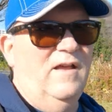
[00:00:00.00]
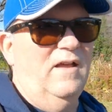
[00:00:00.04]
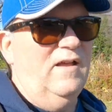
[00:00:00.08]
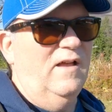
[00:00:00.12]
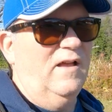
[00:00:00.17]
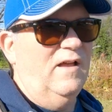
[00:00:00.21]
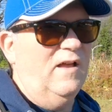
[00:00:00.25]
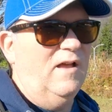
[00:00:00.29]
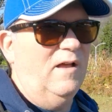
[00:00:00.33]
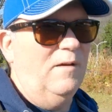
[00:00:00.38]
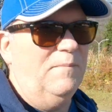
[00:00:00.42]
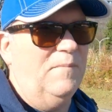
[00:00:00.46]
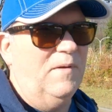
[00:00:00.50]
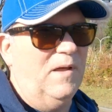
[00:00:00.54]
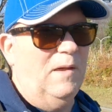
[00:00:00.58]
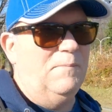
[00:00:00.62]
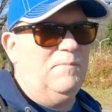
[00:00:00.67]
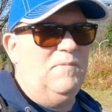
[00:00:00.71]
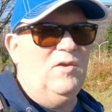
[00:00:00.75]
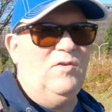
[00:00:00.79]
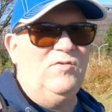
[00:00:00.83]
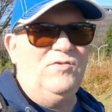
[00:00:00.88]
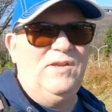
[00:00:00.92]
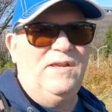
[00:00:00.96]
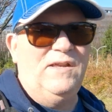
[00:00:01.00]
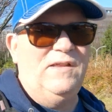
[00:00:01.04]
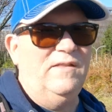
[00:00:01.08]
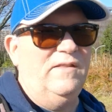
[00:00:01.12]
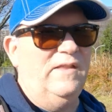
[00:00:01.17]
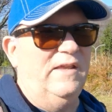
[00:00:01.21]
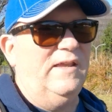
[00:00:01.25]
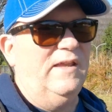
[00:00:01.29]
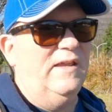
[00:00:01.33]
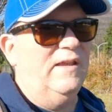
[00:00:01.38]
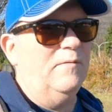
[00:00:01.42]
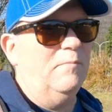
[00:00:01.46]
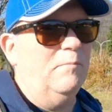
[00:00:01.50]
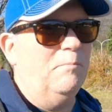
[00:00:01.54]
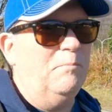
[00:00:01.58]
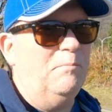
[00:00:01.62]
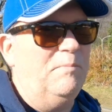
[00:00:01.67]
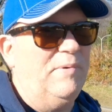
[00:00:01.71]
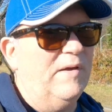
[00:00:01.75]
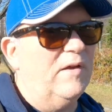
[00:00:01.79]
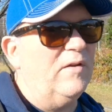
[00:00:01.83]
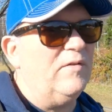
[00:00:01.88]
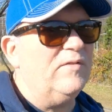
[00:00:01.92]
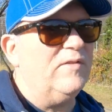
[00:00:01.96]
I'm using the
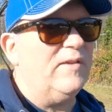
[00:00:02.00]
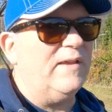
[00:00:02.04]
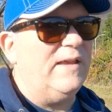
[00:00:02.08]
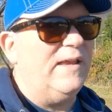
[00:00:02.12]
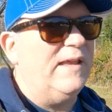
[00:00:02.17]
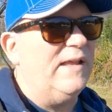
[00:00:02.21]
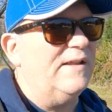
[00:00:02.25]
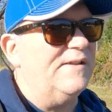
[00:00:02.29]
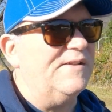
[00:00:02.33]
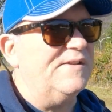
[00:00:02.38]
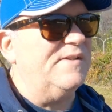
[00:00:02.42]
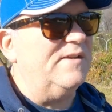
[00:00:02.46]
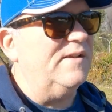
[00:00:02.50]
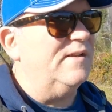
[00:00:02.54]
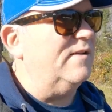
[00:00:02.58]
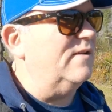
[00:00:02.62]
built-in